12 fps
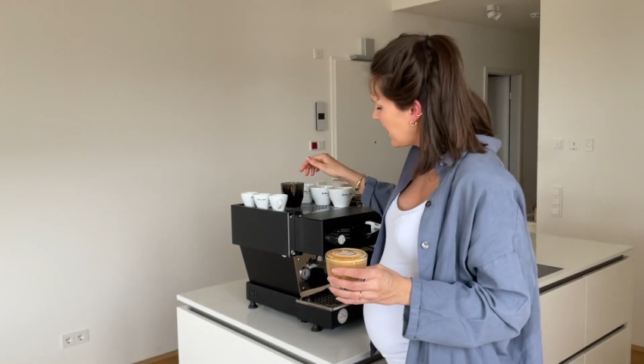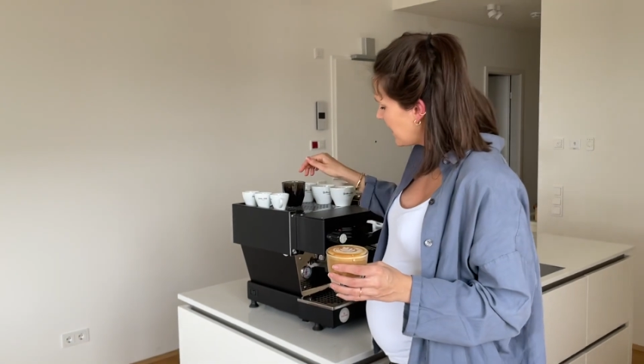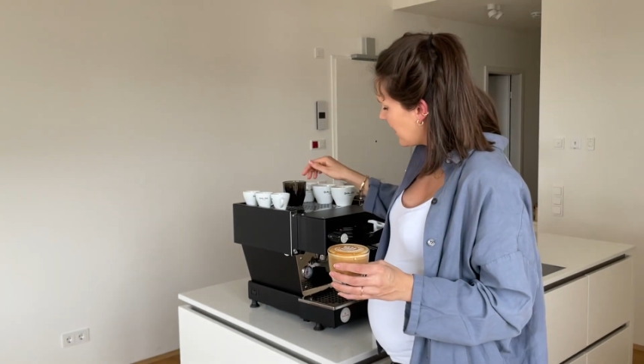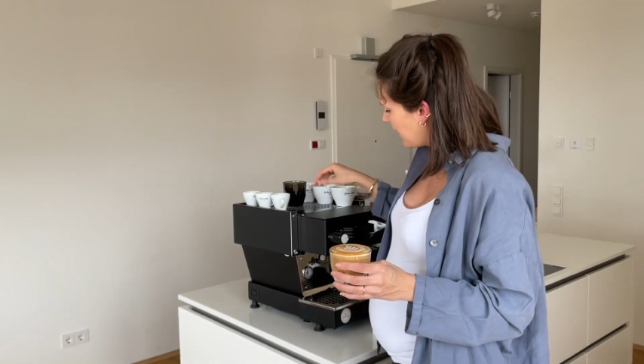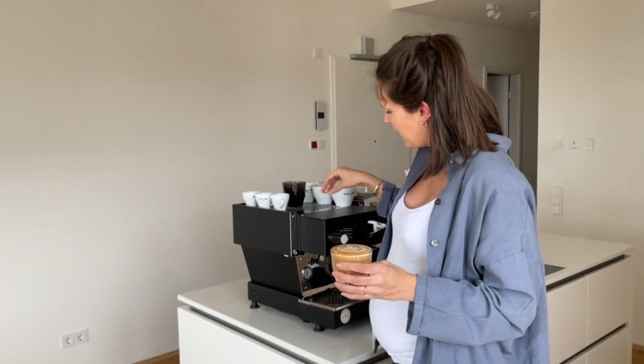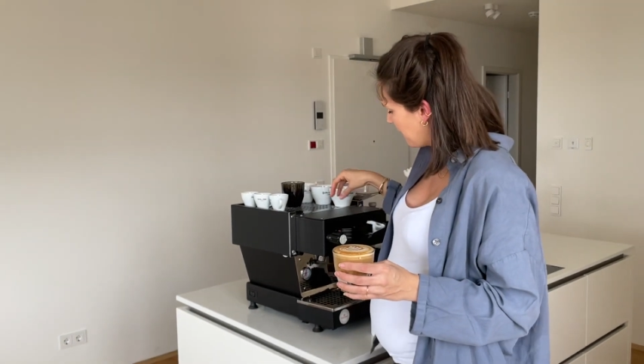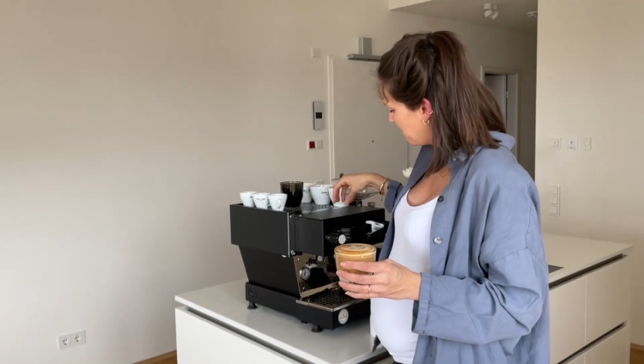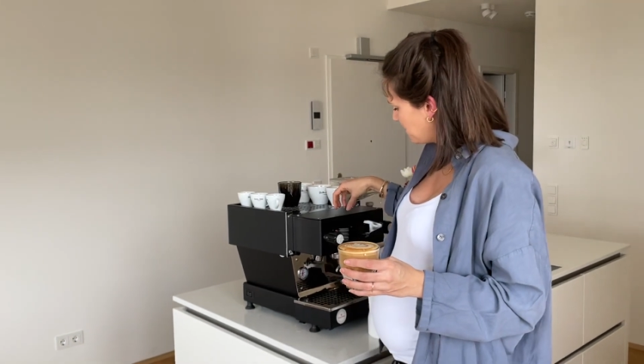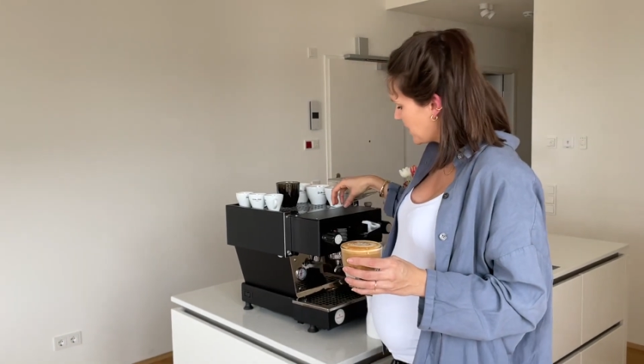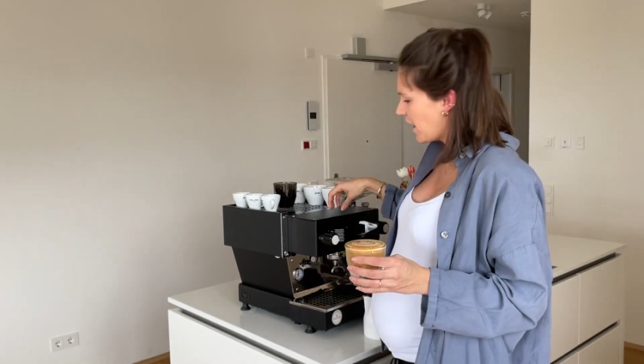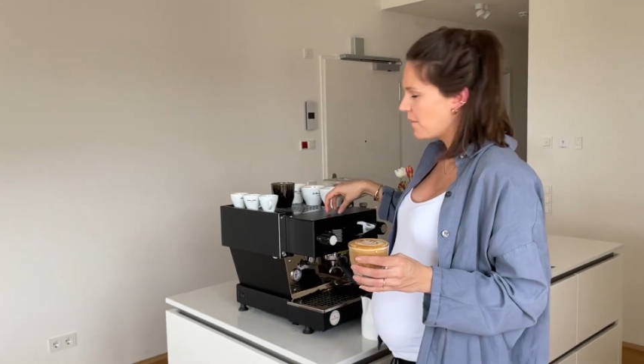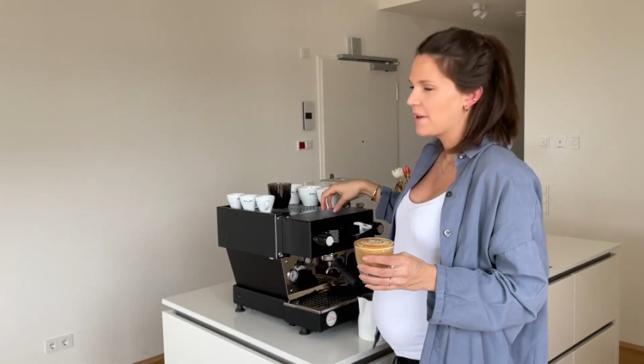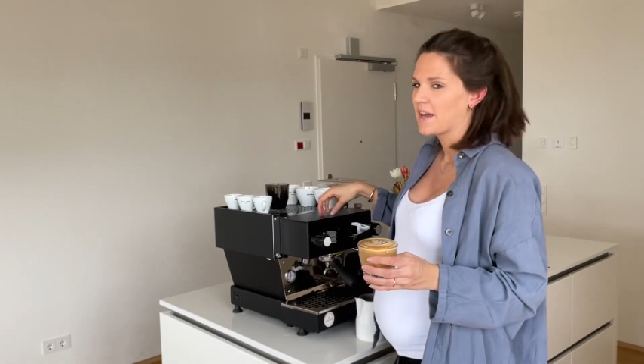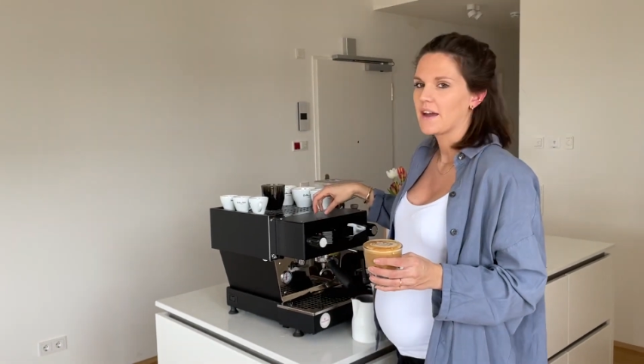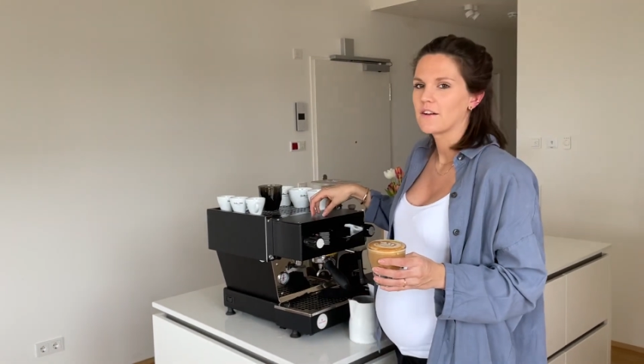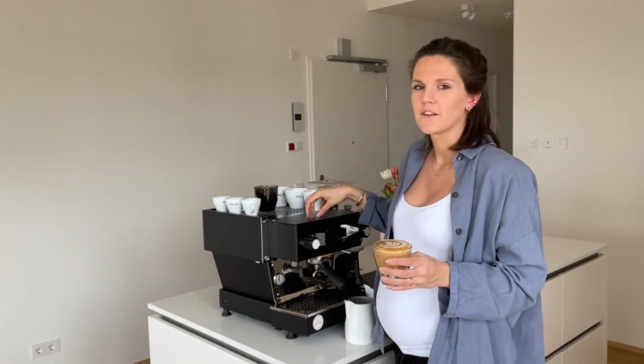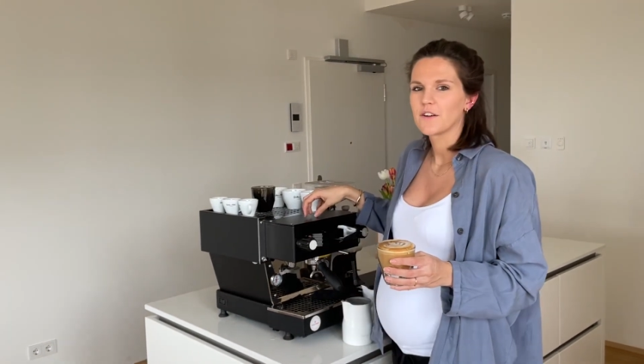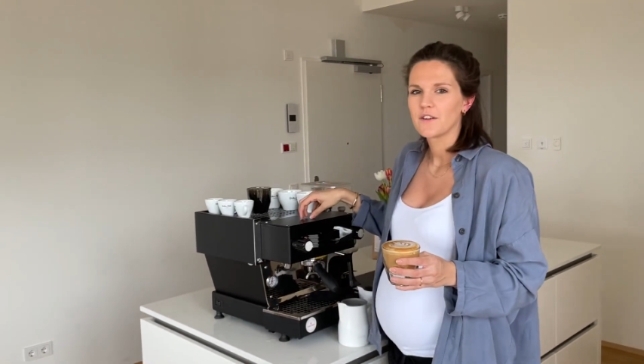coming
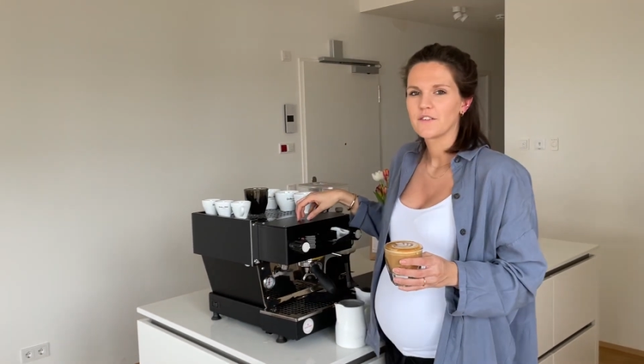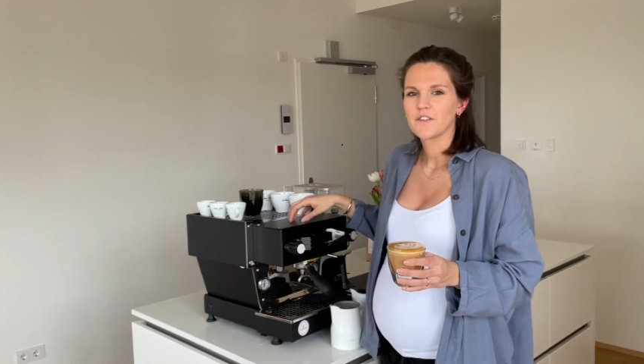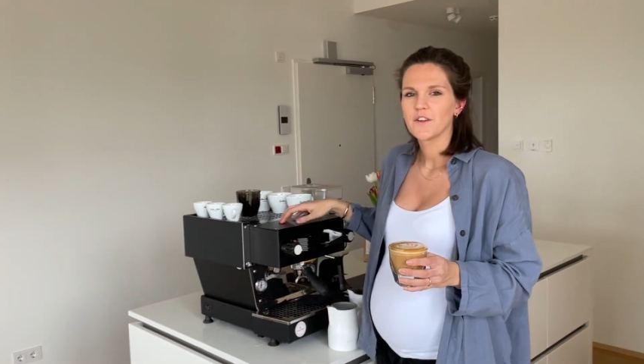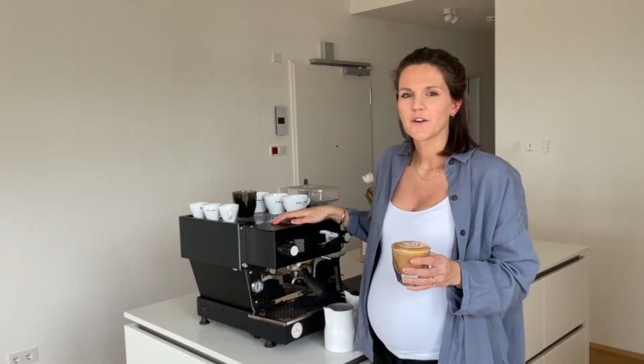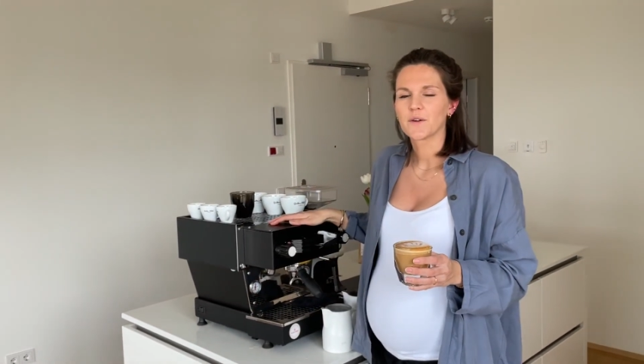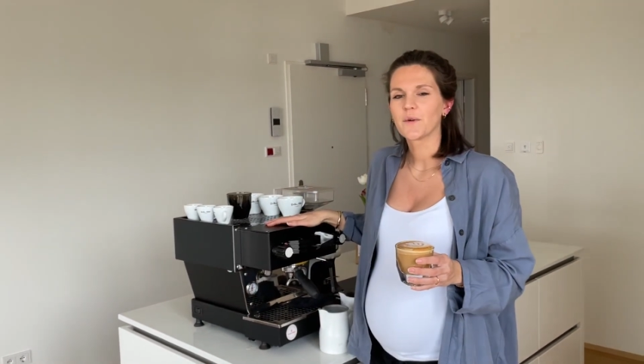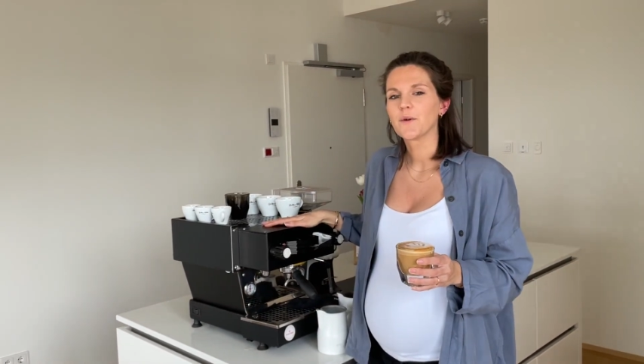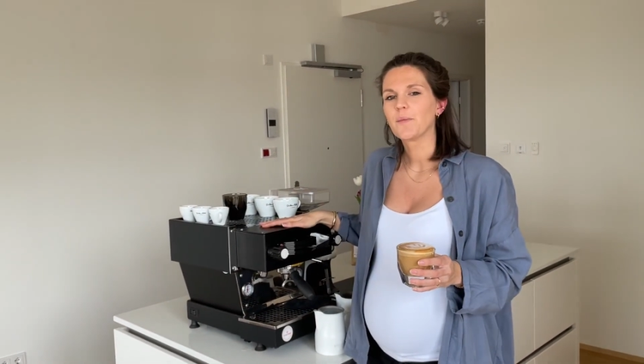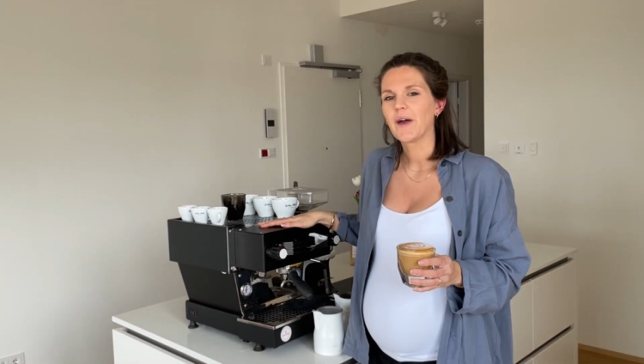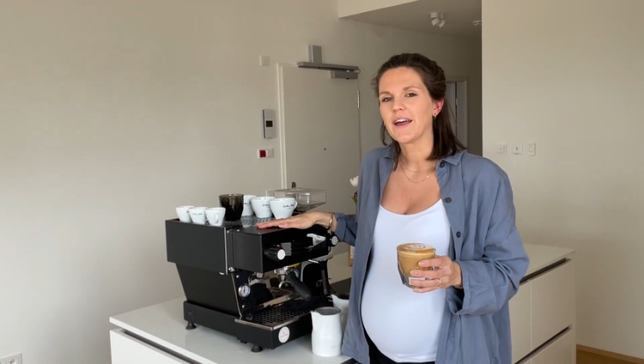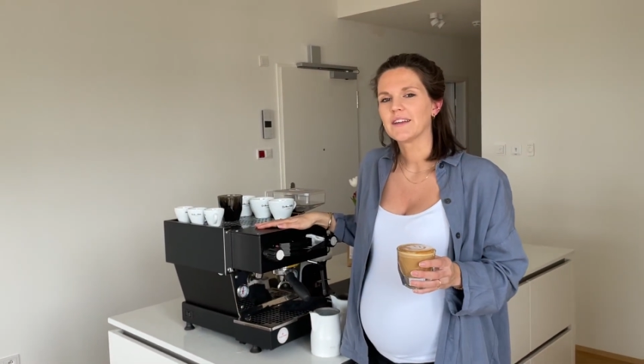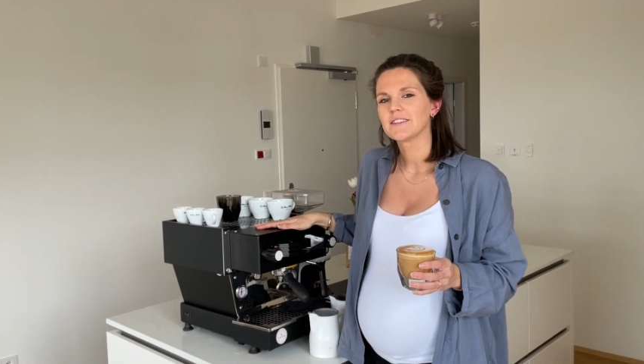out of your brew pad.